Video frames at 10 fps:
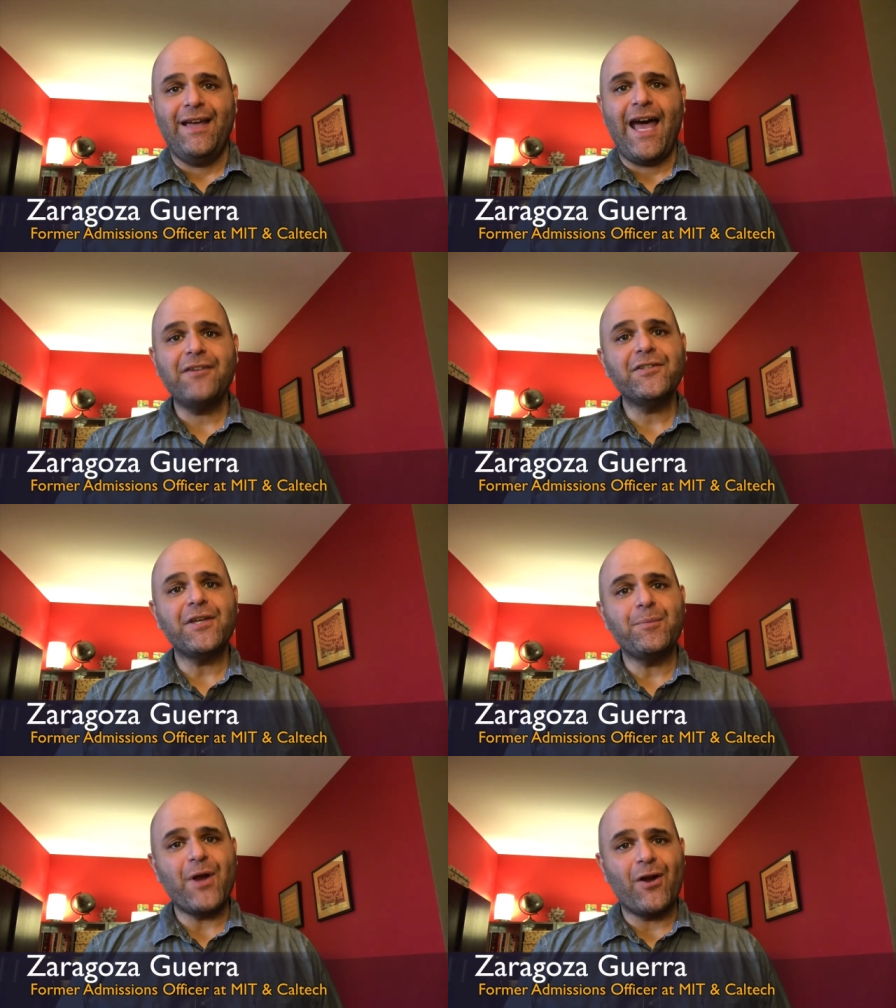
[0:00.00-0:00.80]
How does
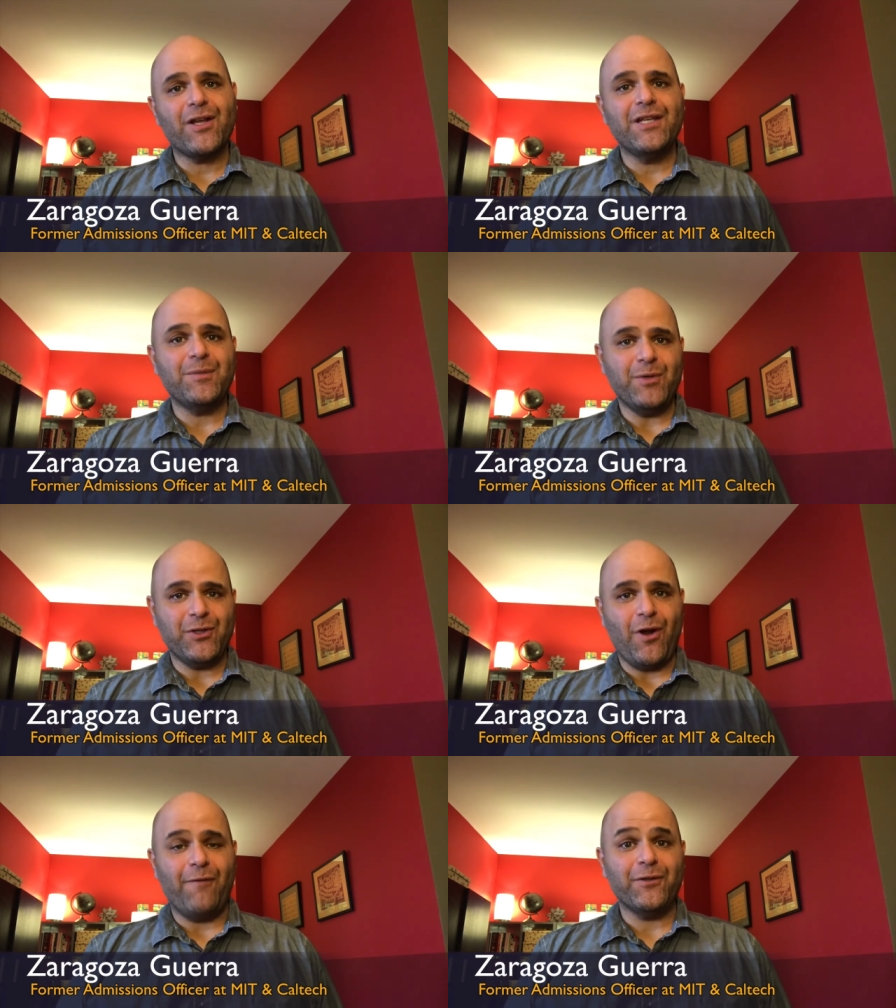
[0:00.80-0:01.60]
an American
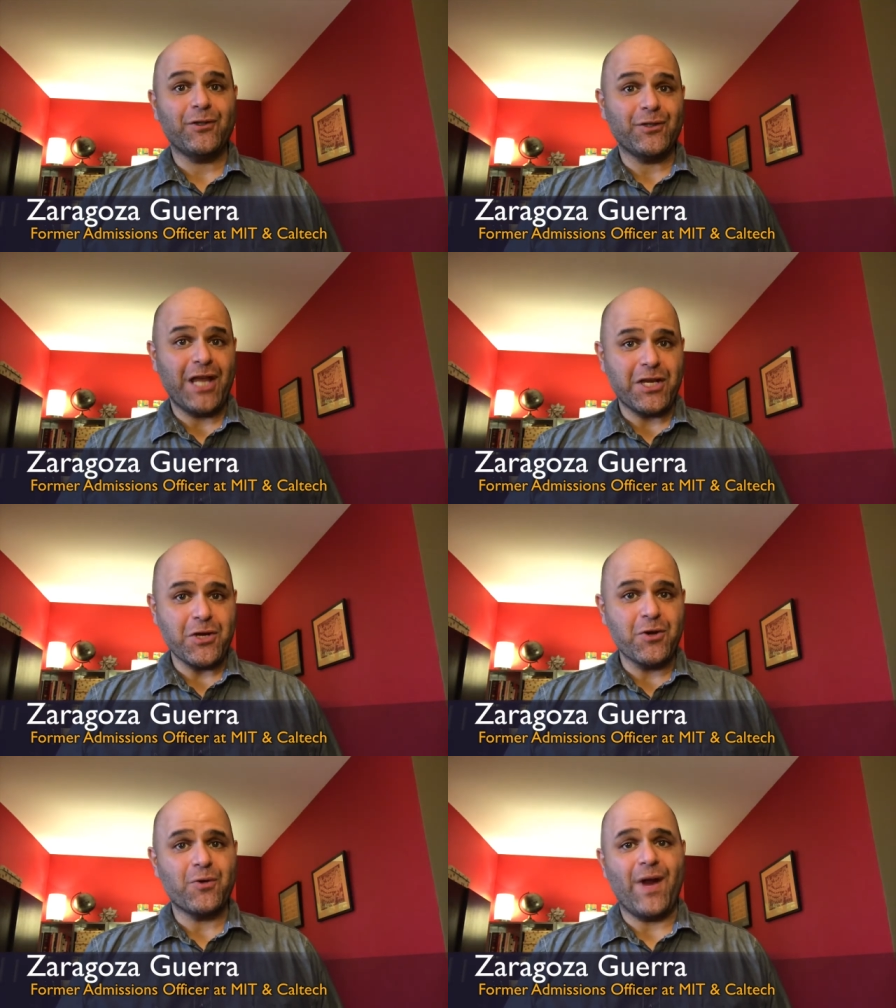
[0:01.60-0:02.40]
admission officer take
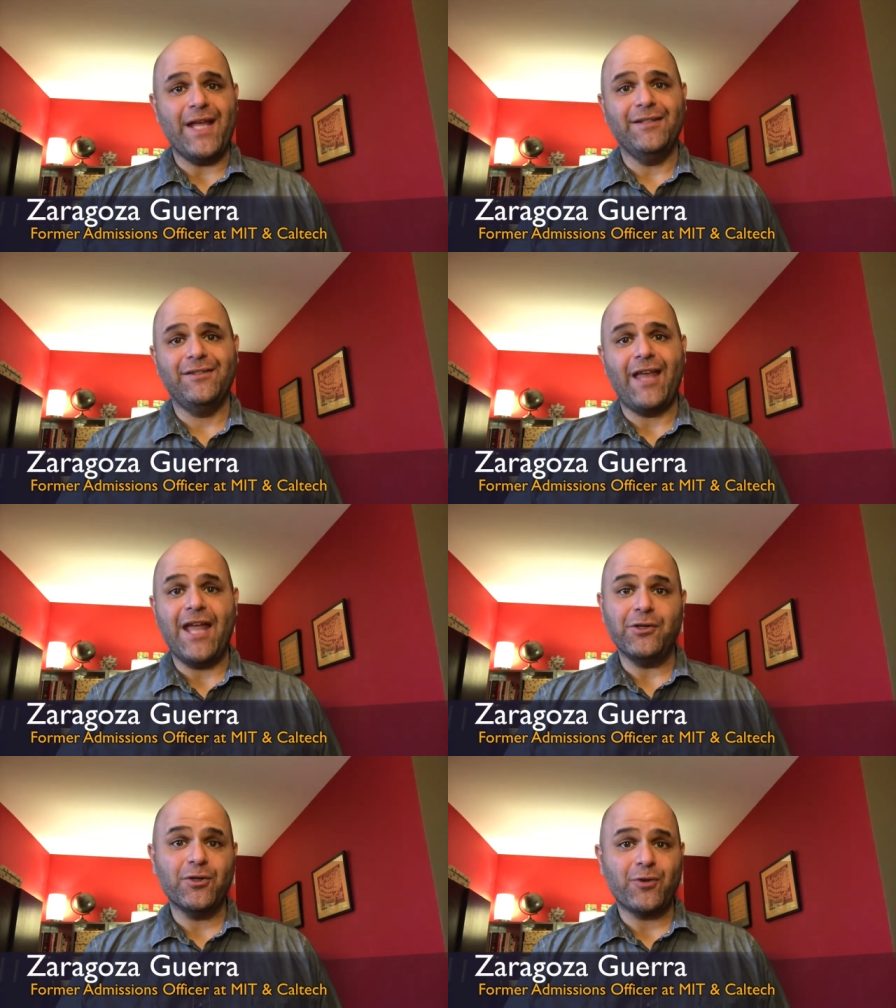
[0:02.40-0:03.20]
your grades
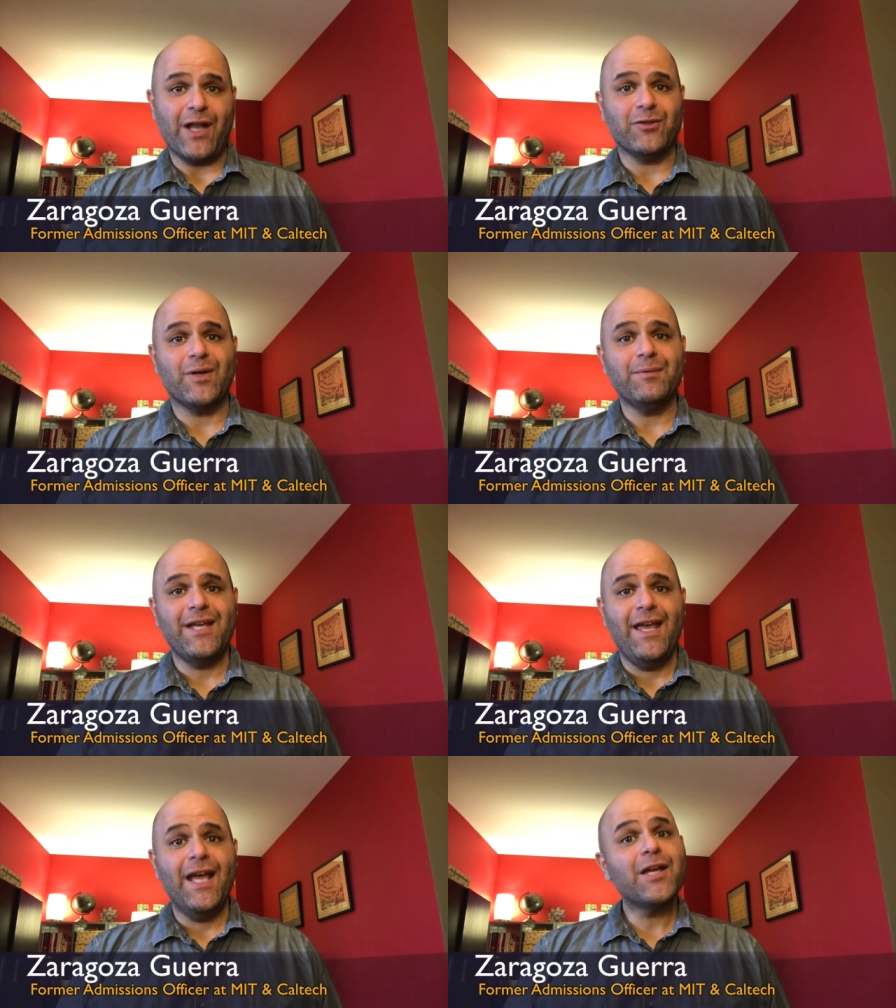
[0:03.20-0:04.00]
and your transcript
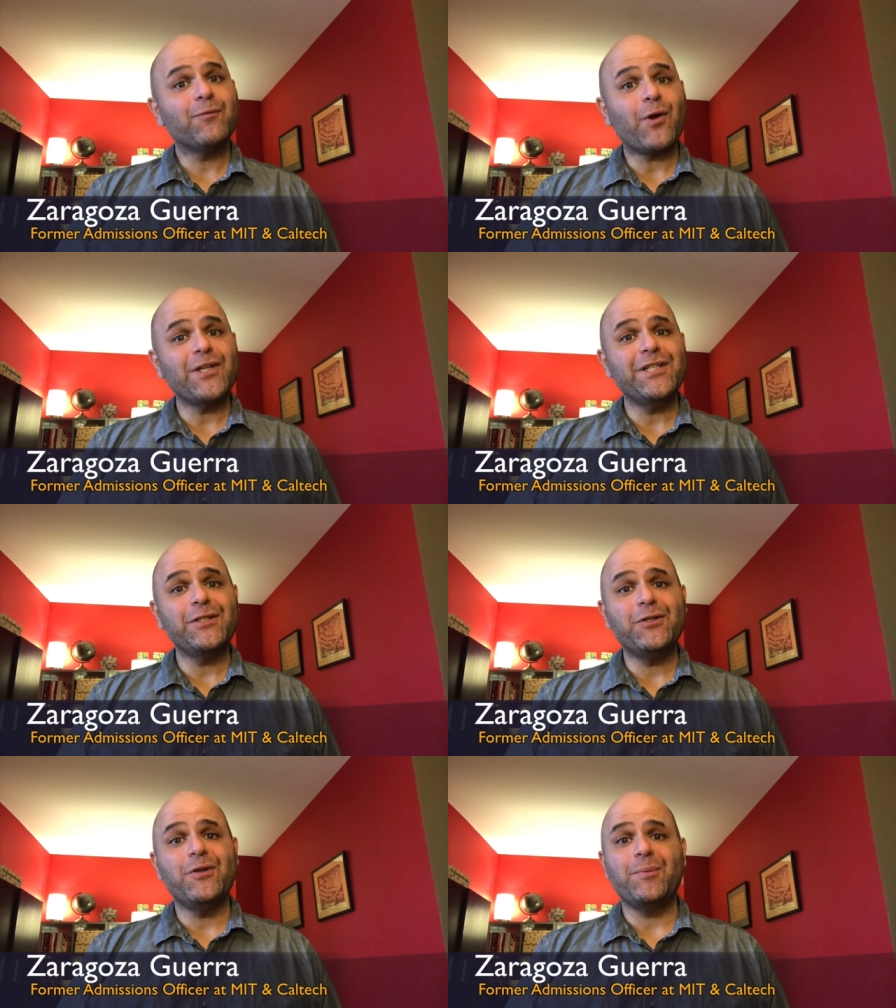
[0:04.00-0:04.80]
and convert it
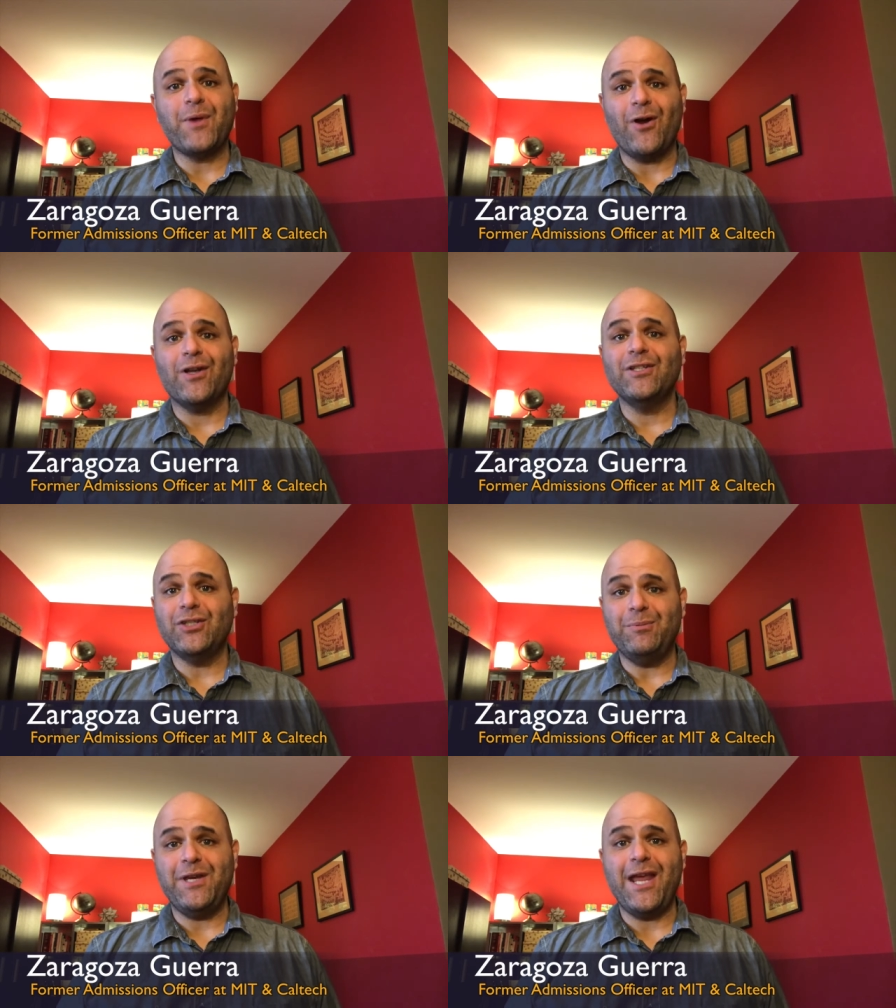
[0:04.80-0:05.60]
into an American
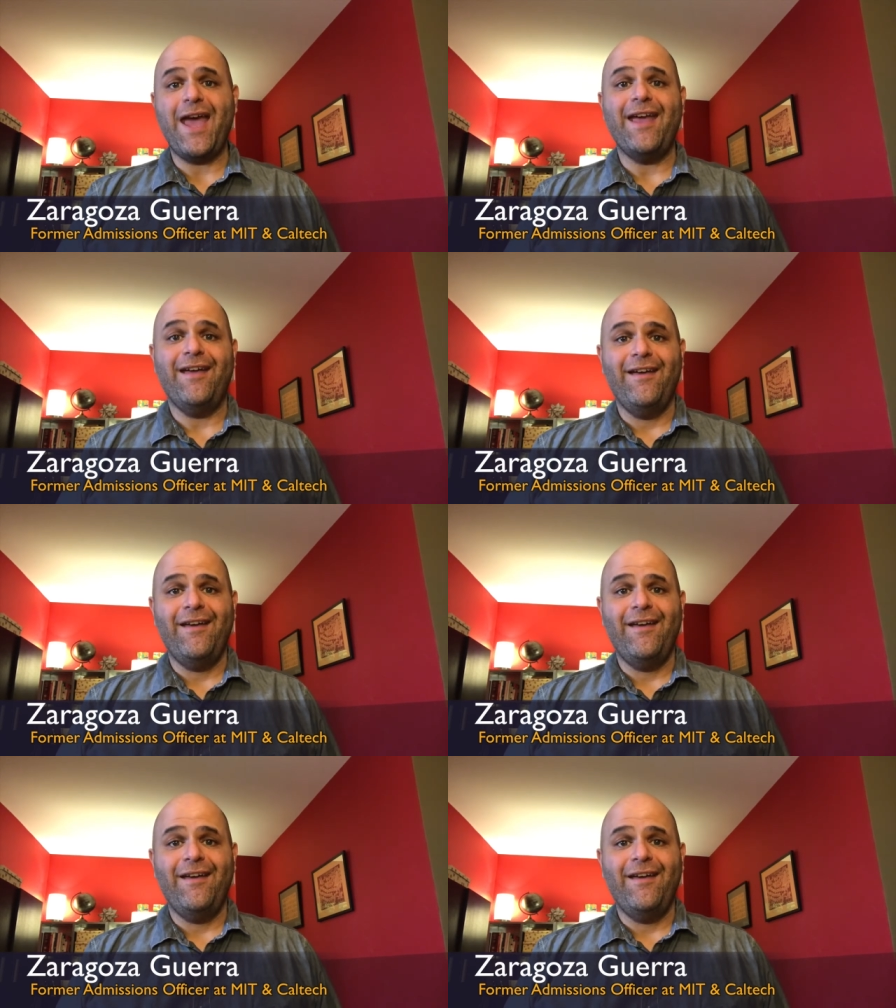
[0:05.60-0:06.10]
GPA?